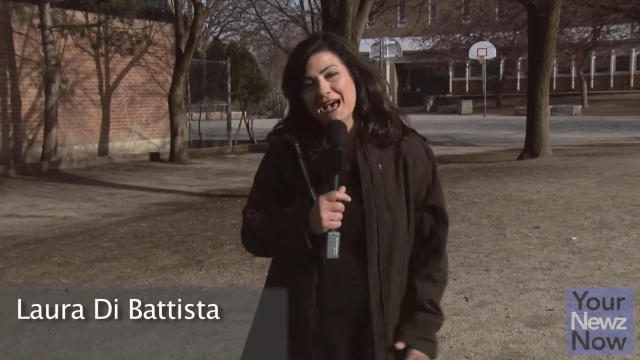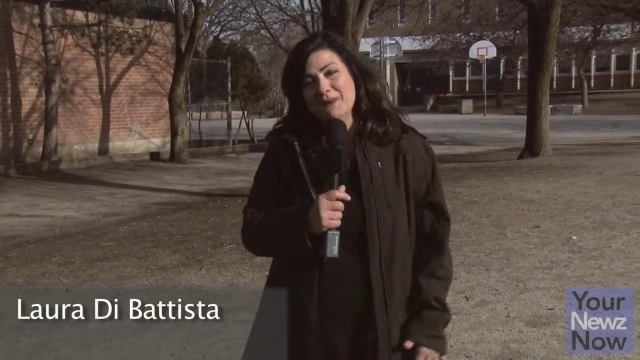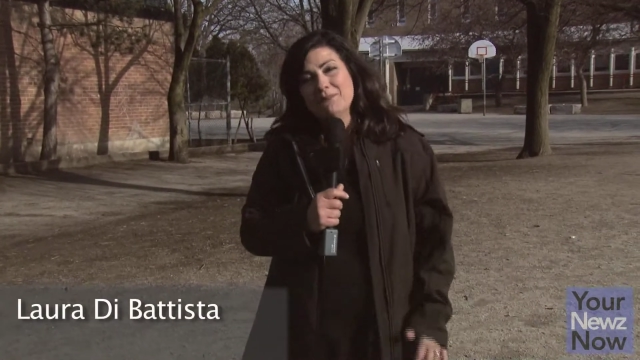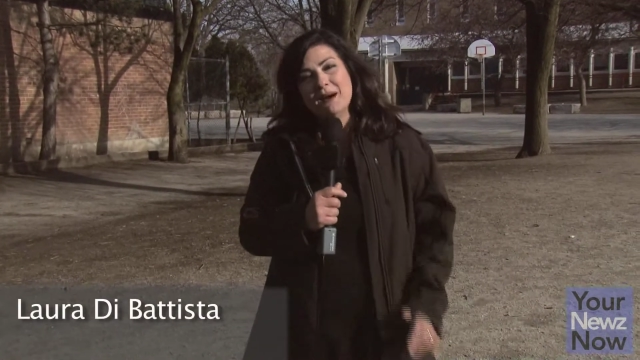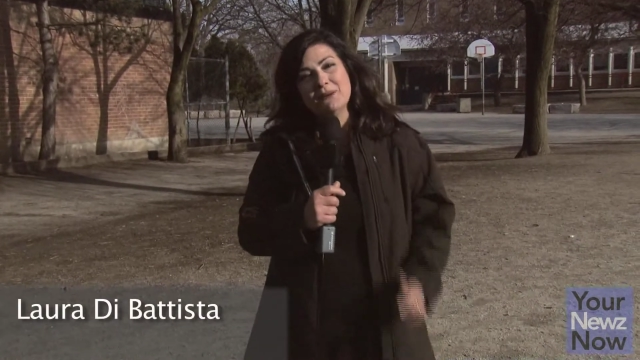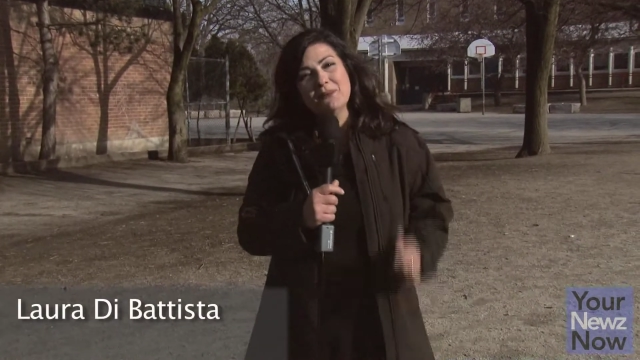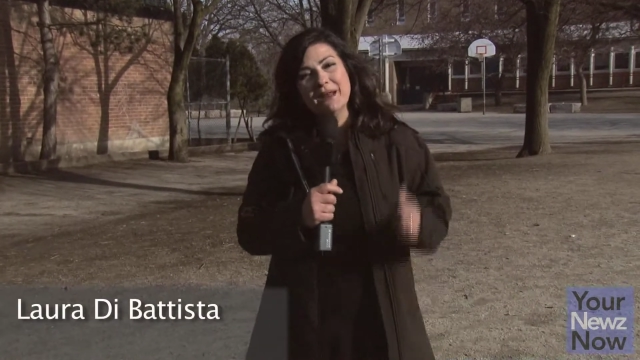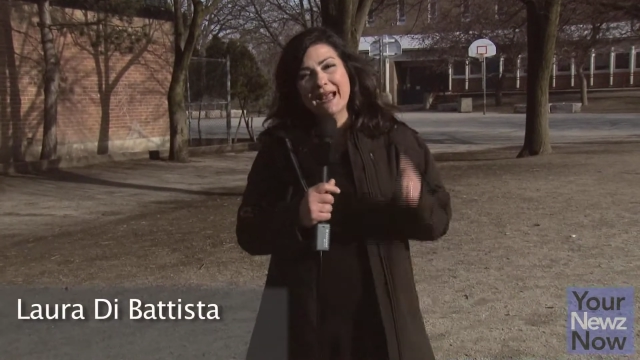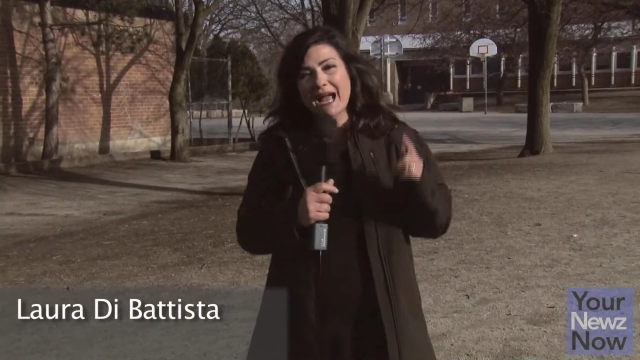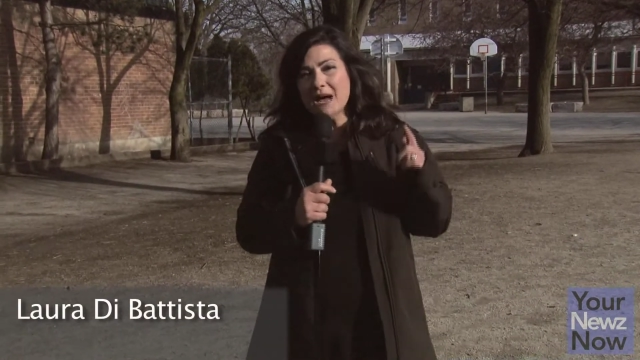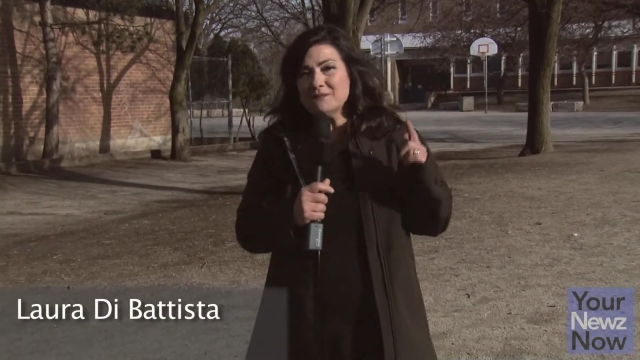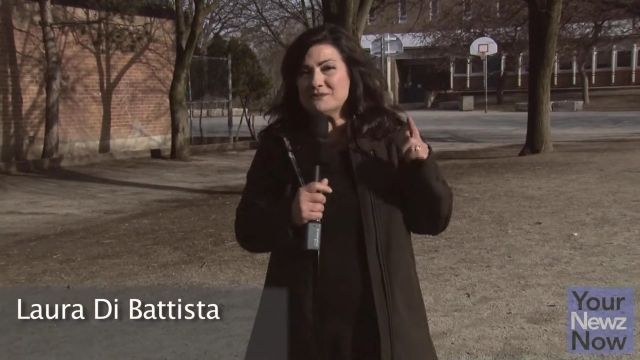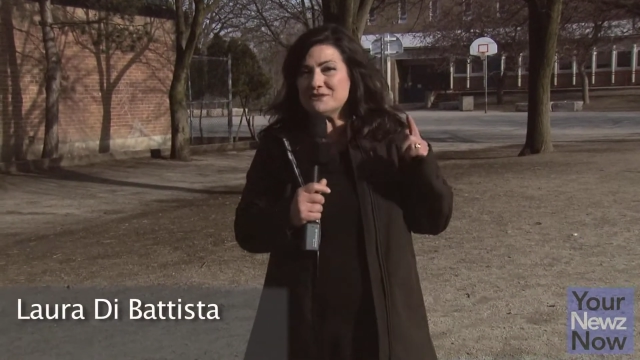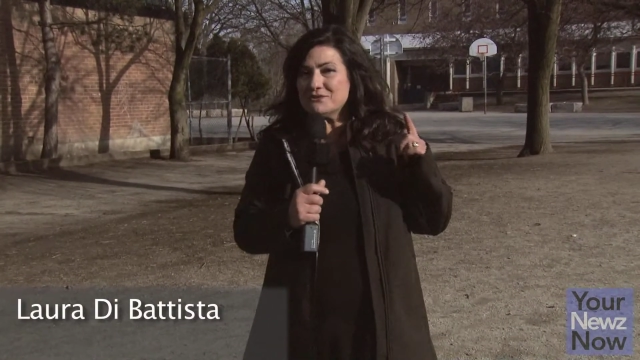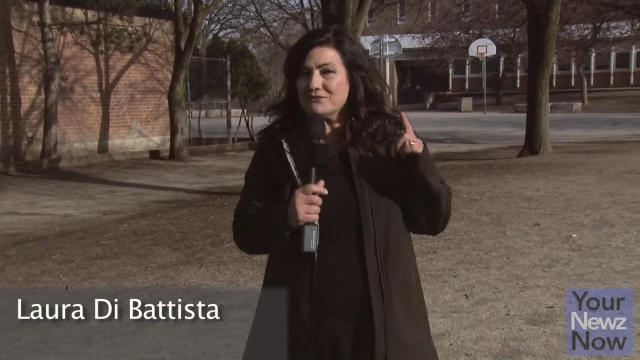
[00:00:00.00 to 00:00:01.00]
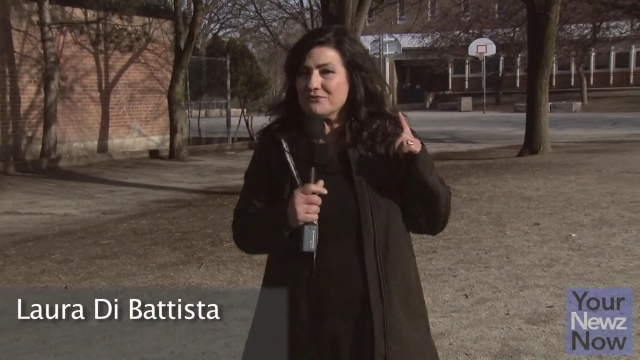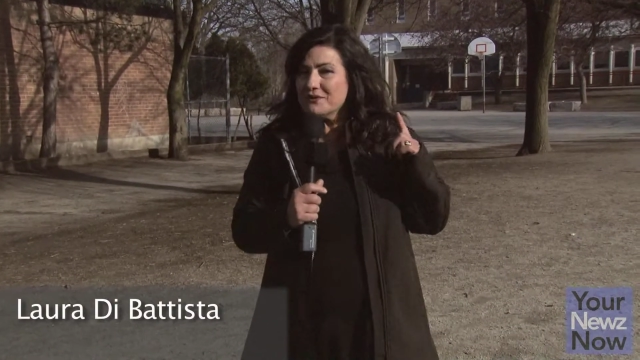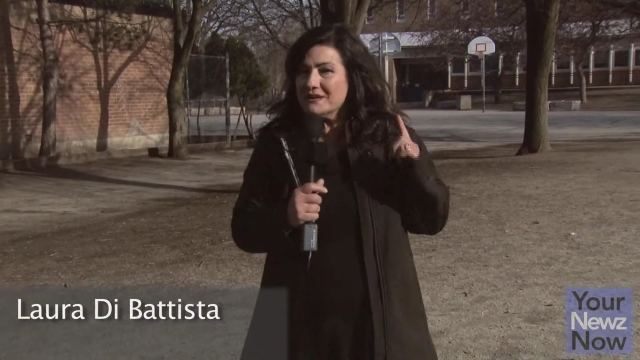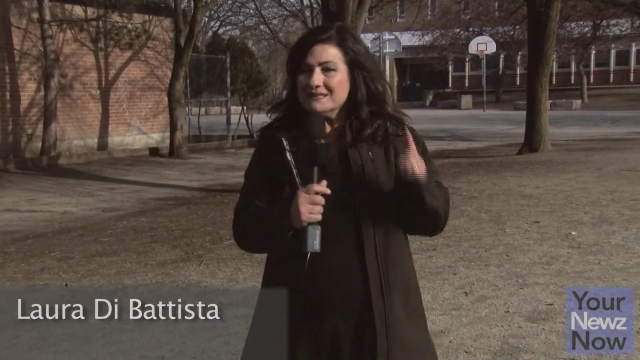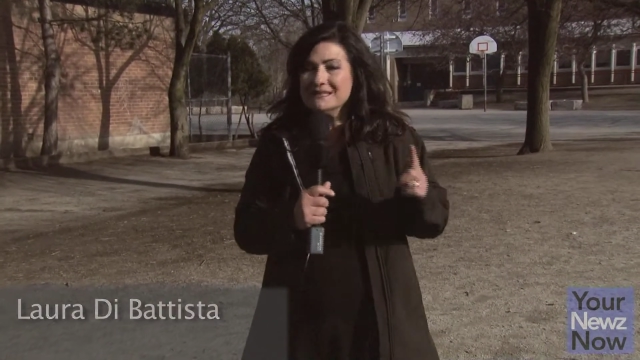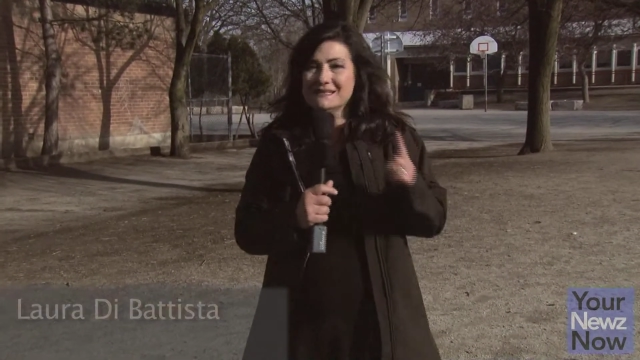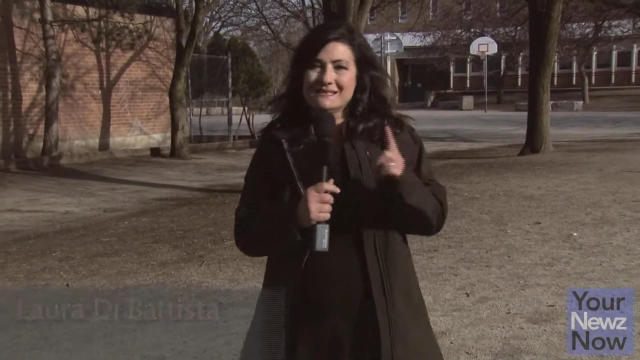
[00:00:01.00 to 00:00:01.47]
But when it comes to
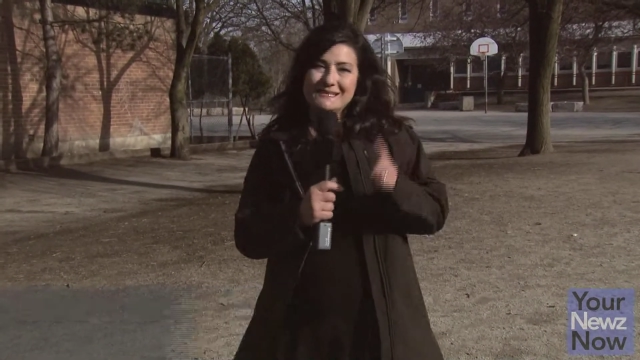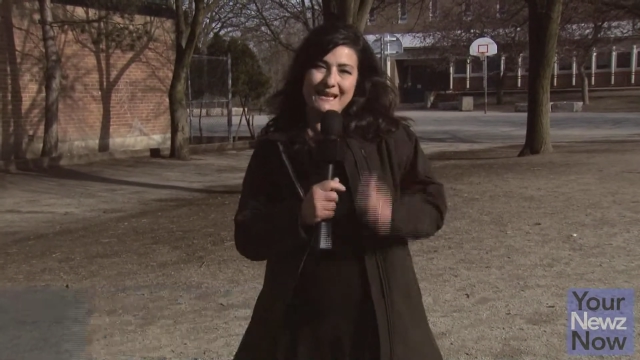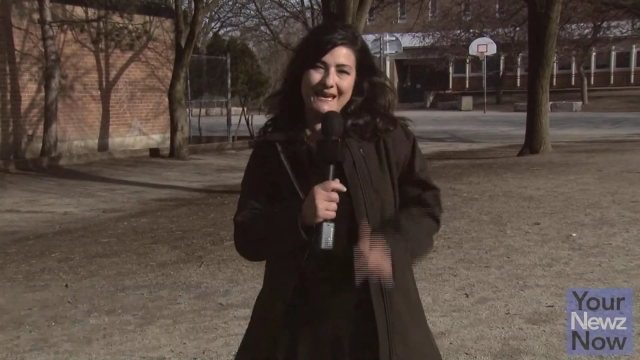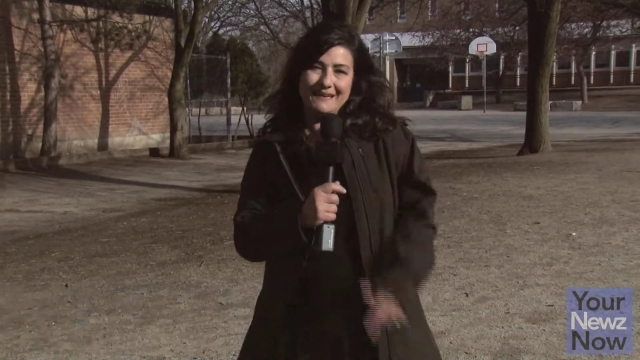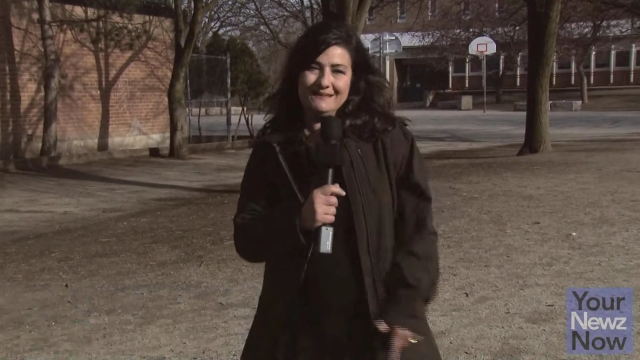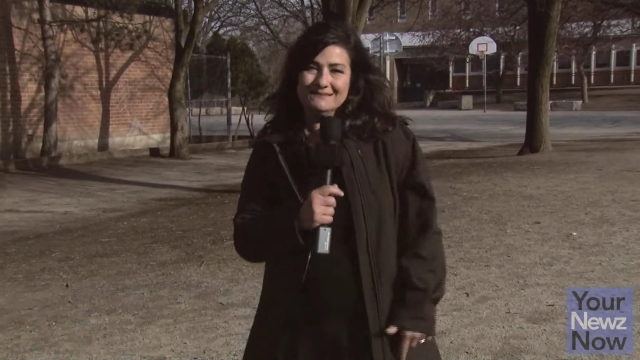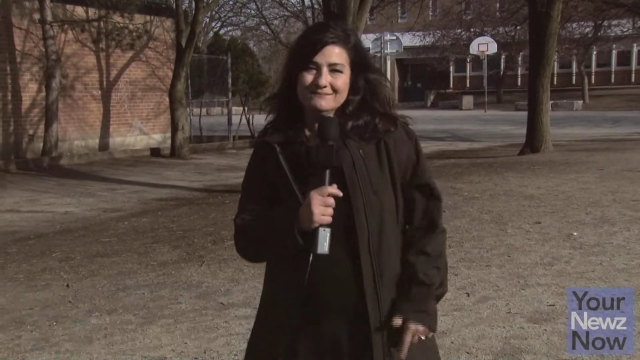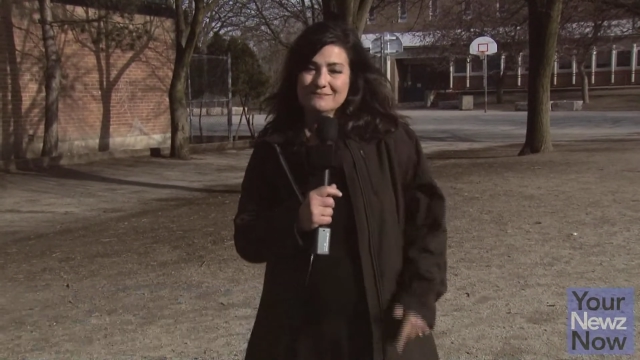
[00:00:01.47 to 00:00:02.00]
real estate,